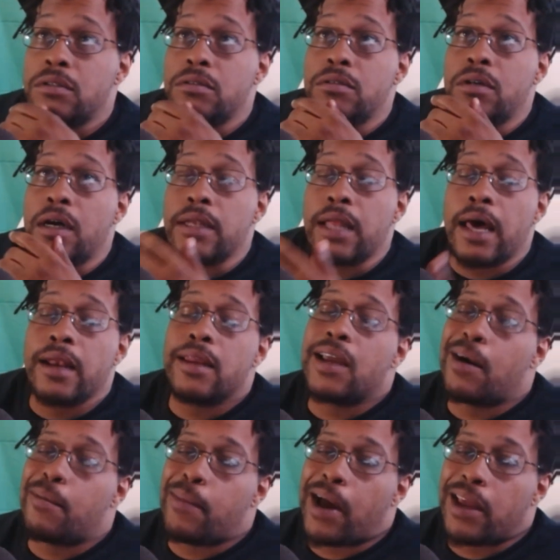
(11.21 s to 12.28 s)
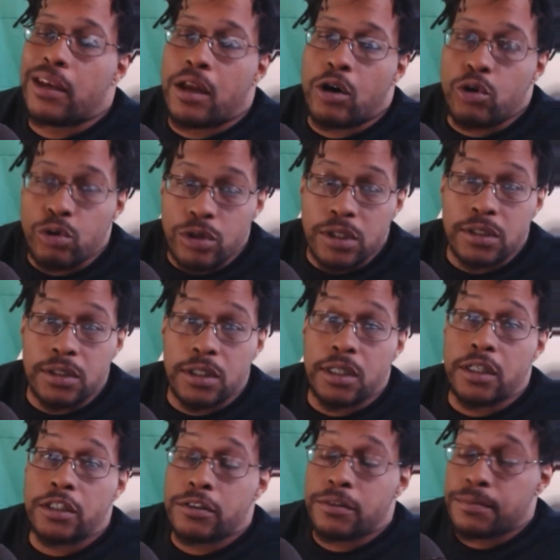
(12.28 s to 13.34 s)
a lot of y'all might know who this
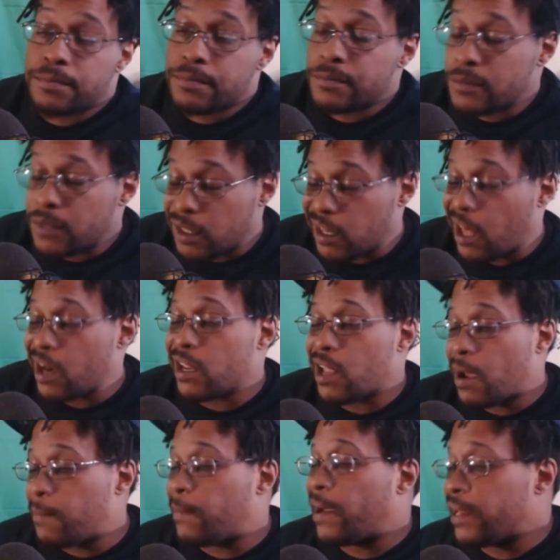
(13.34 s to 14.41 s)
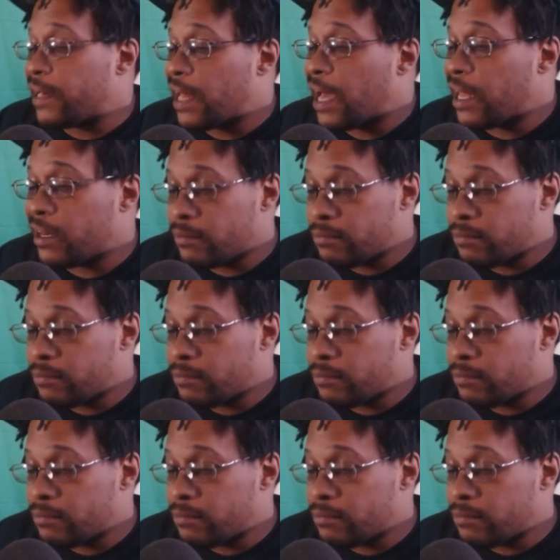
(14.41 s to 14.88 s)
is. A lot of y'all might not.